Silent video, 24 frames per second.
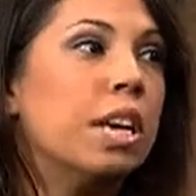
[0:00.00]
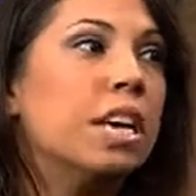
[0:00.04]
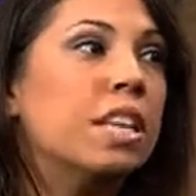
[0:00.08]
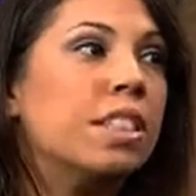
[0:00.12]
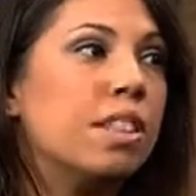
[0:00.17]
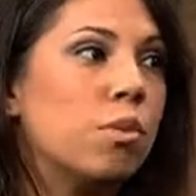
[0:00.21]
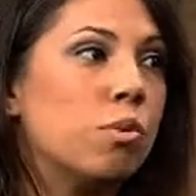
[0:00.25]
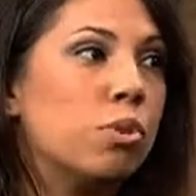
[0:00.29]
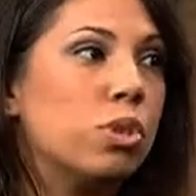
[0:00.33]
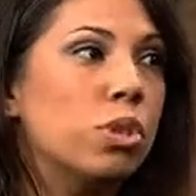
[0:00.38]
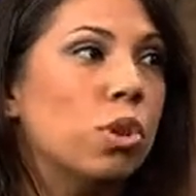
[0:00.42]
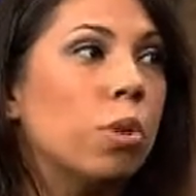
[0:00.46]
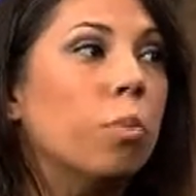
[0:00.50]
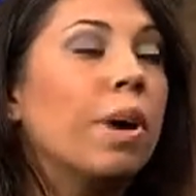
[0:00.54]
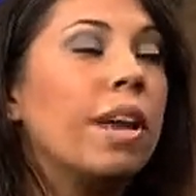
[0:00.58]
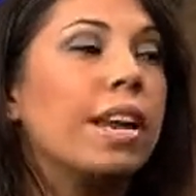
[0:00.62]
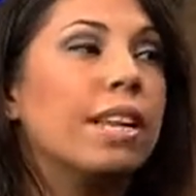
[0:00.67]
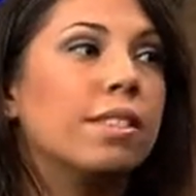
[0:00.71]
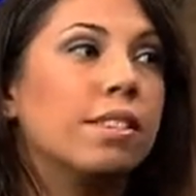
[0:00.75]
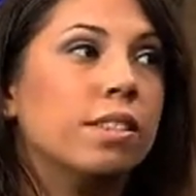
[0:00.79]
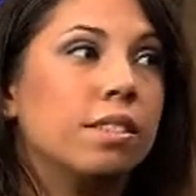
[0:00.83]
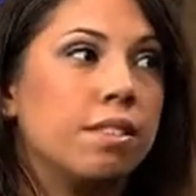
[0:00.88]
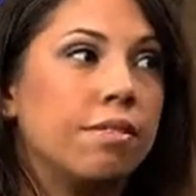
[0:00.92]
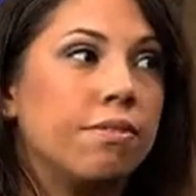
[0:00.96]
there was nobody
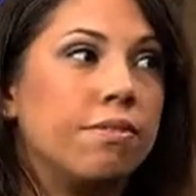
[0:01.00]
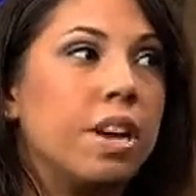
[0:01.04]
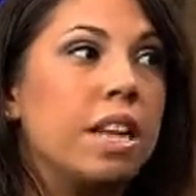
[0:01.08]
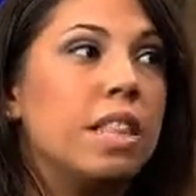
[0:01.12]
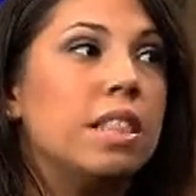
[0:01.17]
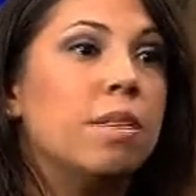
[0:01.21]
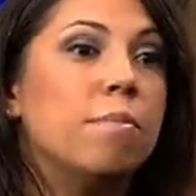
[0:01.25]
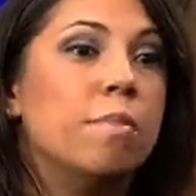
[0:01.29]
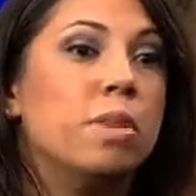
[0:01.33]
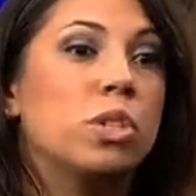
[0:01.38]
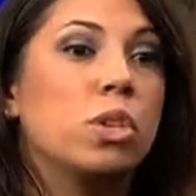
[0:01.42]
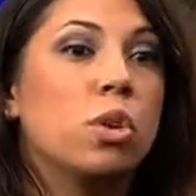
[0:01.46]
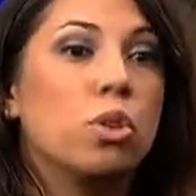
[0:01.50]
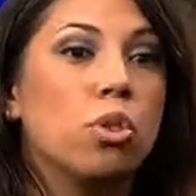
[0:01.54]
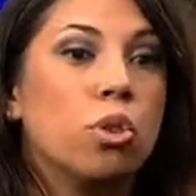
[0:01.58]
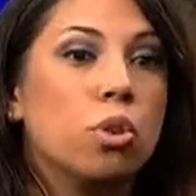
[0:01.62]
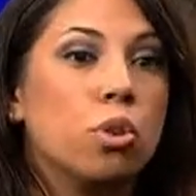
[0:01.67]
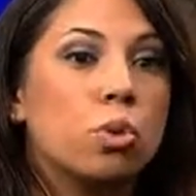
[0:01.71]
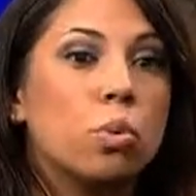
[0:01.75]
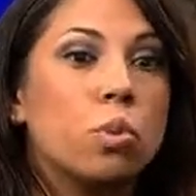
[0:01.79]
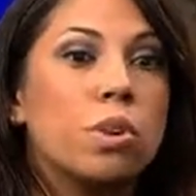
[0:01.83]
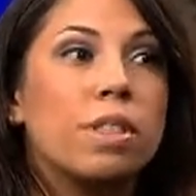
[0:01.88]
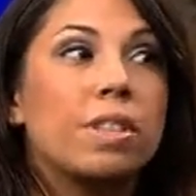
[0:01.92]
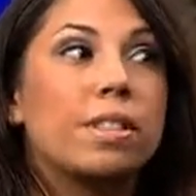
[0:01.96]
to defend him, and so
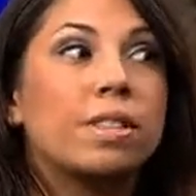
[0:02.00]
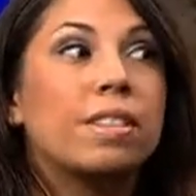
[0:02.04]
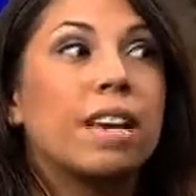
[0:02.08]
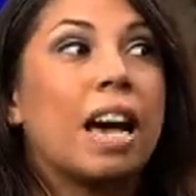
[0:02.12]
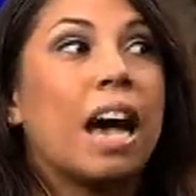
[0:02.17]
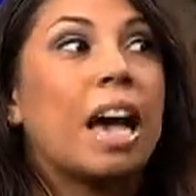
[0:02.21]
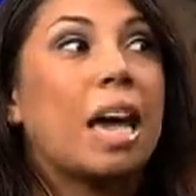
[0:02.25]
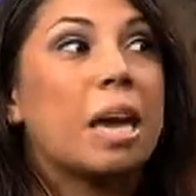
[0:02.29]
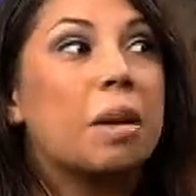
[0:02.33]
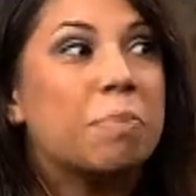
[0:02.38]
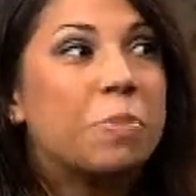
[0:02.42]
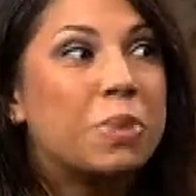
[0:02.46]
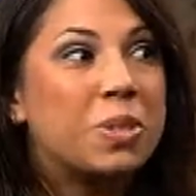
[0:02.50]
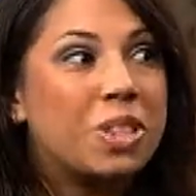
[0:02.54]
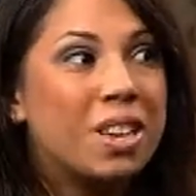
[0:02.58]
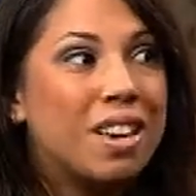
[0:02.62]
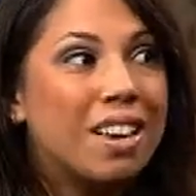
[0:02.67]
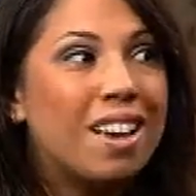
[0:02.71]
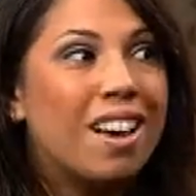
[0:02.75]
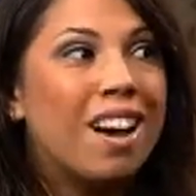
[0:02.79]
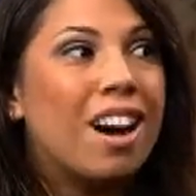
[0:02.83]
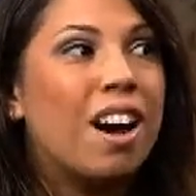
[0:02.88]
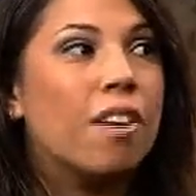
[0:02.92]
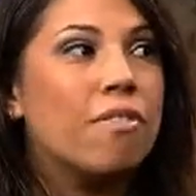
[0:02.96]
those were the types
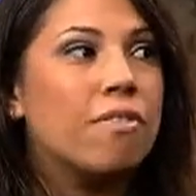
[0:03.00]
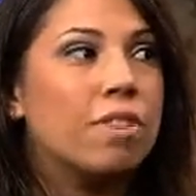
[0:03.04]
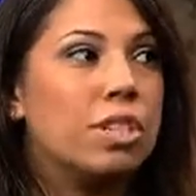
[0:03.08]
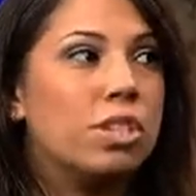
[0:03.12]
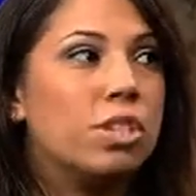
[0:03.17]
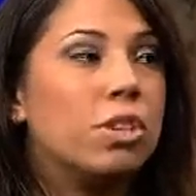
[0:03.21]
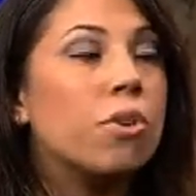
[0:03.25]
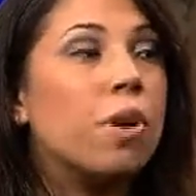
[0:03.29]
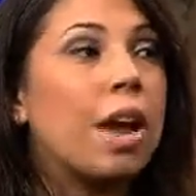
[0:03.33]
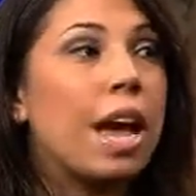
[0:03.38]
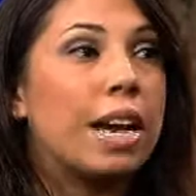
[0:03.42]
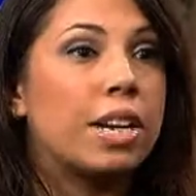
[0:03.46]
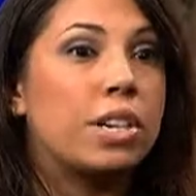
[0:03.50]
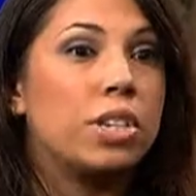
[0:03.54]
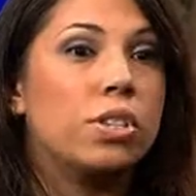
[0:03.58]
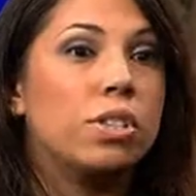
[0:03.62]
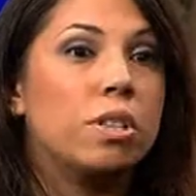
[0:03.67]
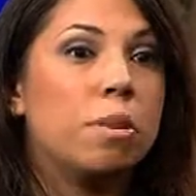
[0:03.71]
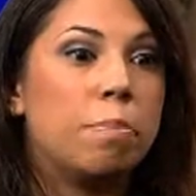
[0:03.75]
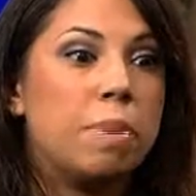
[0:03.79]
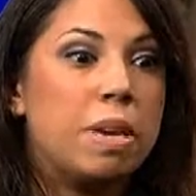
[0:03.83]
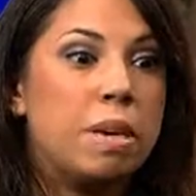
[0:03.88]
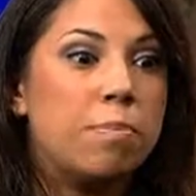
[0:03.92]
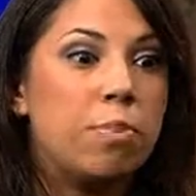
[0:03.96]
of interactions, the
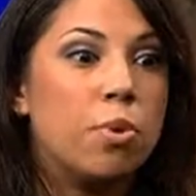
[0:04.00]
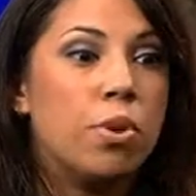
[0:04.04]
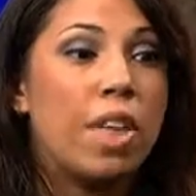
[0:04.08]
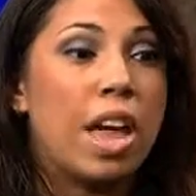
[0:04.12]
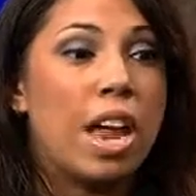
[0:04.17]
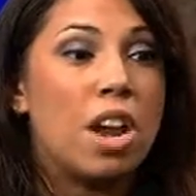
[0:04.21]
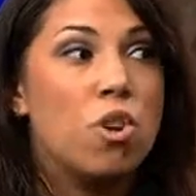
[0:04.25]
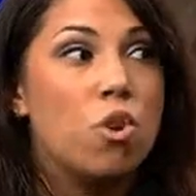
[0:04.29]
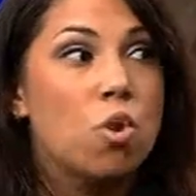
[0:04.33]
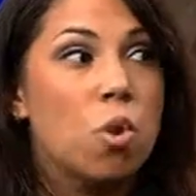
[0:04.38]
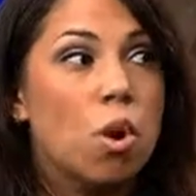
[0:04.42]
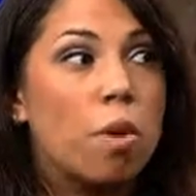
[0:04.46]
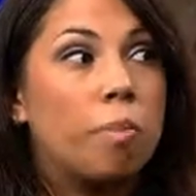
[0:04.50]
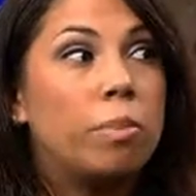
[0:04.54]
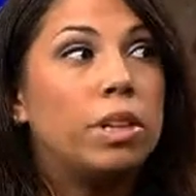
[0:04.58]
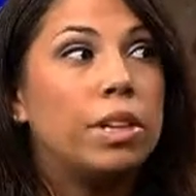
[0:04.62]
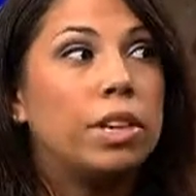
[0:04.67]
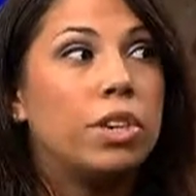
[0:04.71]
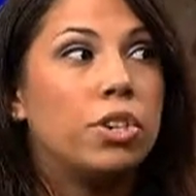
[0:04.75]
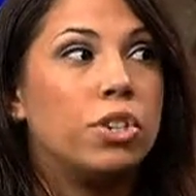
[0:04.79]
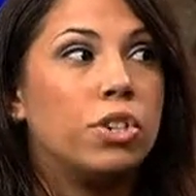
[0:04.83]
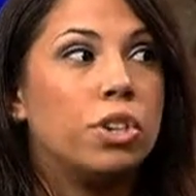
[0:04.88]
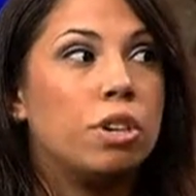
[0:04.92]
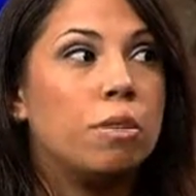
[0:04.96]
people that normally
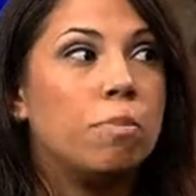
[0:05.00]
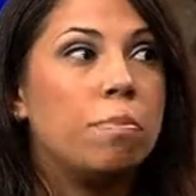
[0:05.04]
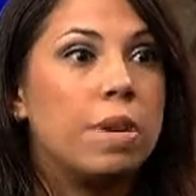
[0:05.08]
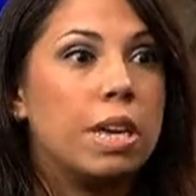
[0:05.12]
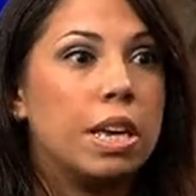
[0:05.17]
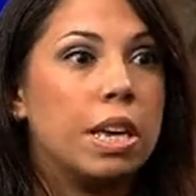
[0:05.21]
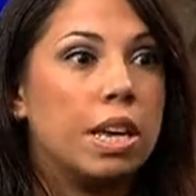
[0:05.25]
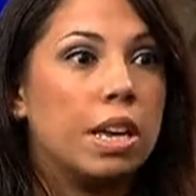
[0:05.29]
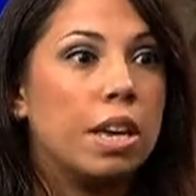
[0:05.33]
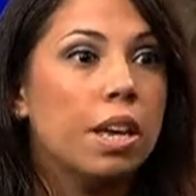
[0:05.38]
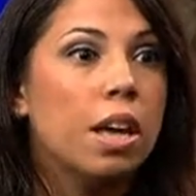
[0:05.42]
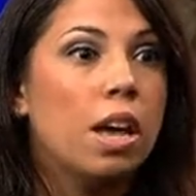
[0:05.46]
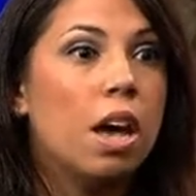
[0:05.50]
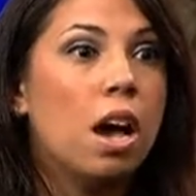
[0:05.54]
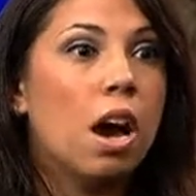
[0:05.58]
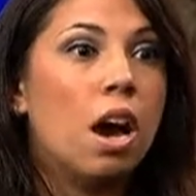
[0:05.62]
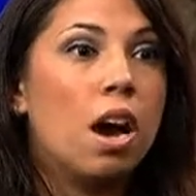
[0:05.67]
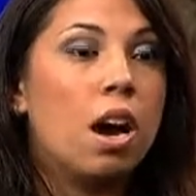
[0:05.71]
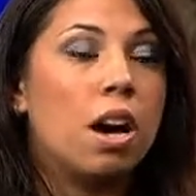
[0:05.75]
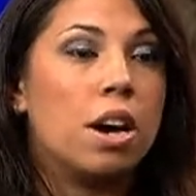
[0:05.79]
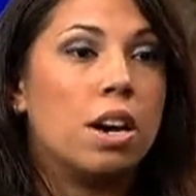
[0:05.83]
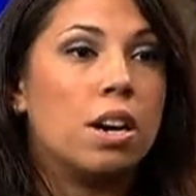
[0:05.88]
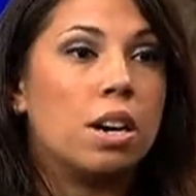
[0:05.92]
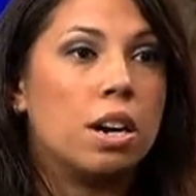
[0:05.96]
should be,
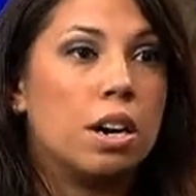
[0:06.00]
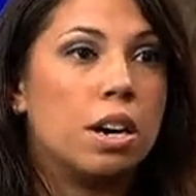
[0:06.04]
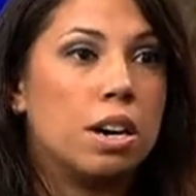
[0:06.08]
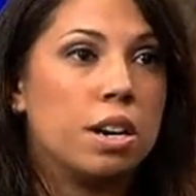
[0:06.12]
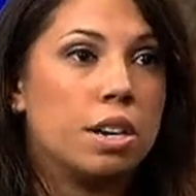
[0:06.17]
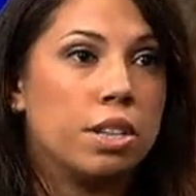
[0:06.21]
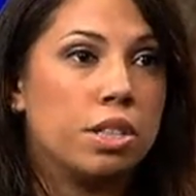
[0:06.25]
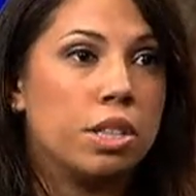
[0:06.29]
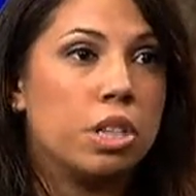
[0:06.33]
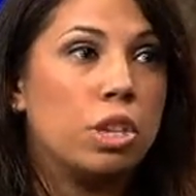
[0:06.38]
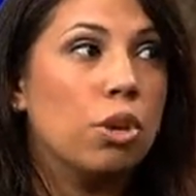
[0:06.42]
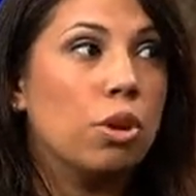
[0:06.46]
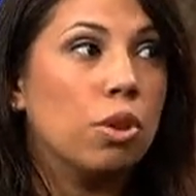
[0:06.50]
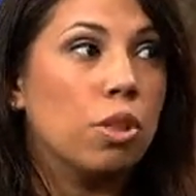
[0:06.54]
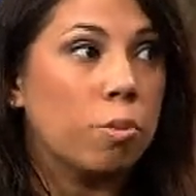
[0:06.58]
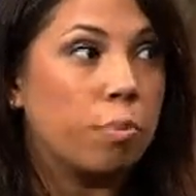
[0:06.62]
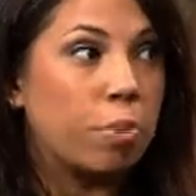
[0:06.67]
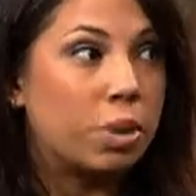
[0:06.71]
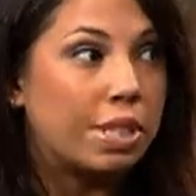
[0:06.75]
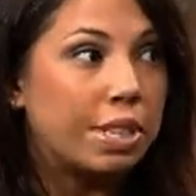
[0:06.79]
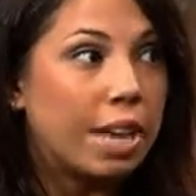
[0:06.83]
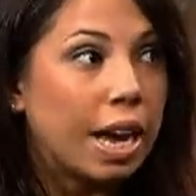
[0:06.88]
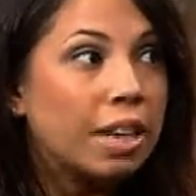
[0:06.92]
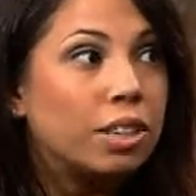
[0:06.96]
the
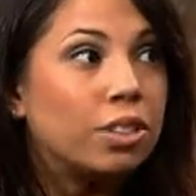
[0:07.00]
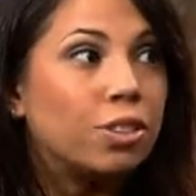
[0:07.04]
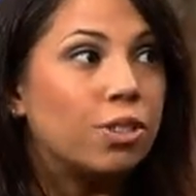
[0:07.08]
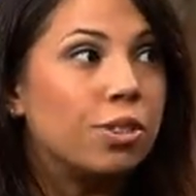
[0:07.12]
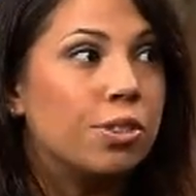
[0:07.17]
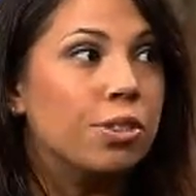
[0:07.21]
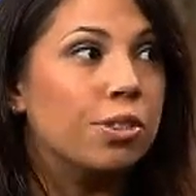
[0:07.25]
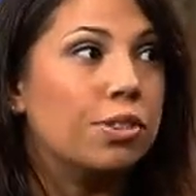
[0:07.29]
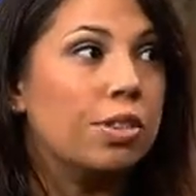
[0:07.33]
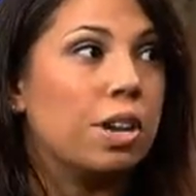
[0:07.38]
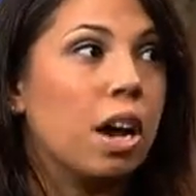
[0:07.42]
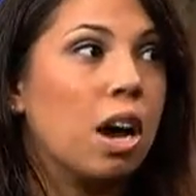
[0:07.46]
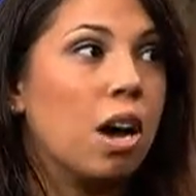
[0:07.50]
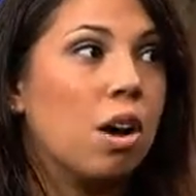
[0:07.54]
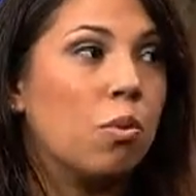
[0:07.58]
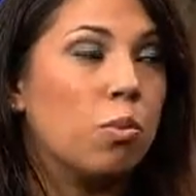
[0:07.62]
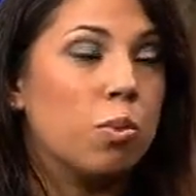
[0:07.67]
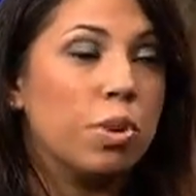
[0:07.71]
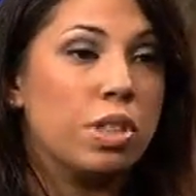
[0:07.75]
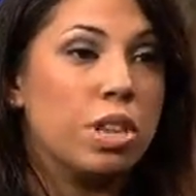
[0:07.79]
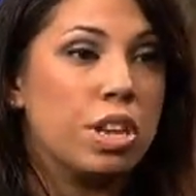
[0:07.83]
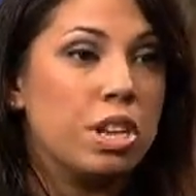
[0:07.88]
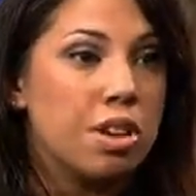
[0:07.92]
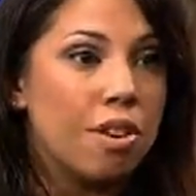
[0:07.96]
protectors
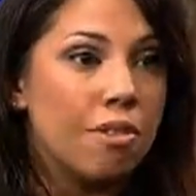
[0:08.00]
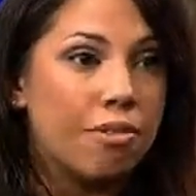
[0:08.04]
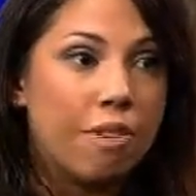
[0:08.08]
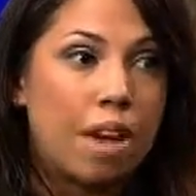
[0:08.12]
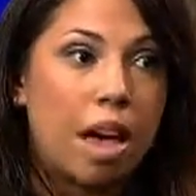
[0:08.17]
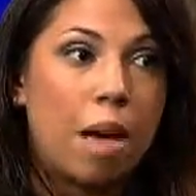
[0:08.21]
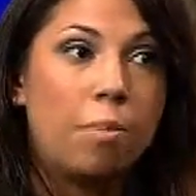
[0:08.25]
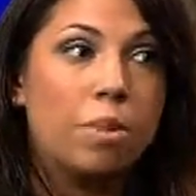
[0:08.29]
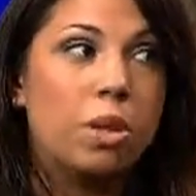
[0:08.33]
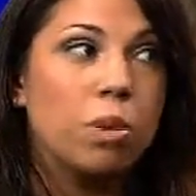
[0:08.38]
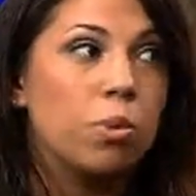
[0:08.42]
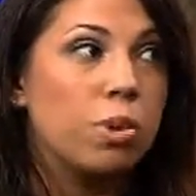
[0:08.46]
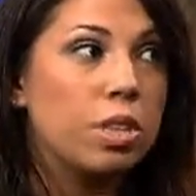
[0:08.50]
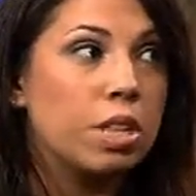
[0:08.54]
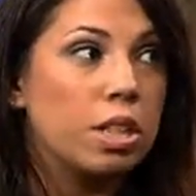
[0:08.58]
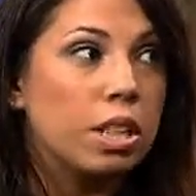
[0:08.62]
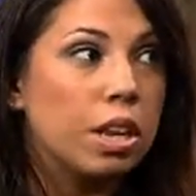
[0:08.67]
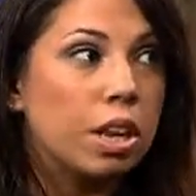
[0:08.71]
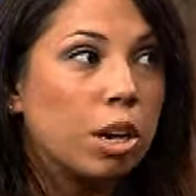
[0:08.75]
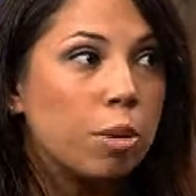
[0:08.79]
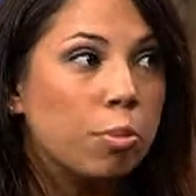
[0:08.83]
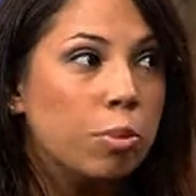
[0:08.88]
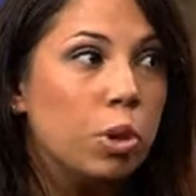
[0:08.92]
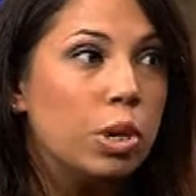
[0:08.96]
within your family, within the
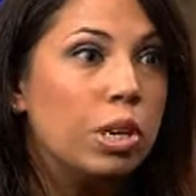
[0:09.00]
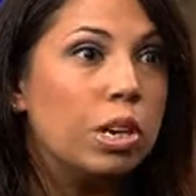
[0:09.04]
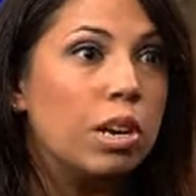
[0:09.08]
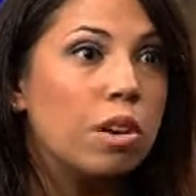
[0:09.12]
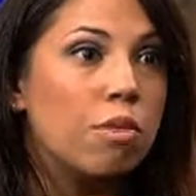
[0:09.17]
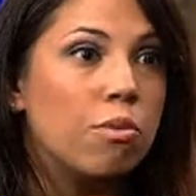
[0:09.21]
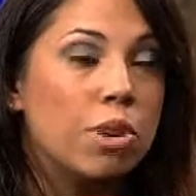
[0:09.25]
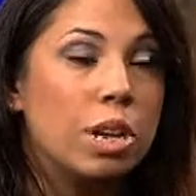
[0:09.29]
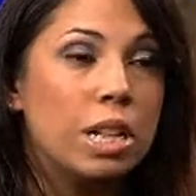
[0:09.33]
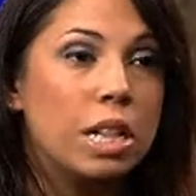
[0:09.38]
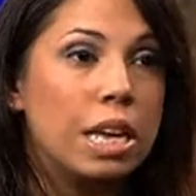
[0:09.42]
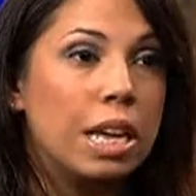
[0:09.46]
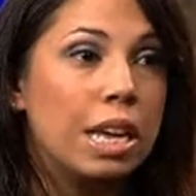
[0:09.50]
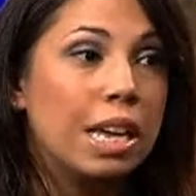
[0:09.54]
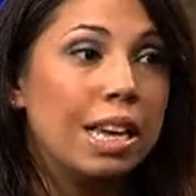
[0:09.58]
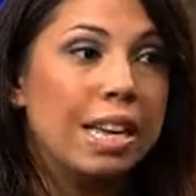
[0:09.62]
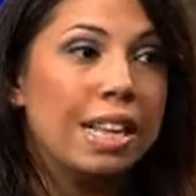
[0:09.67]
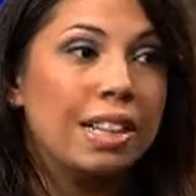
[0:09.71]
community, really.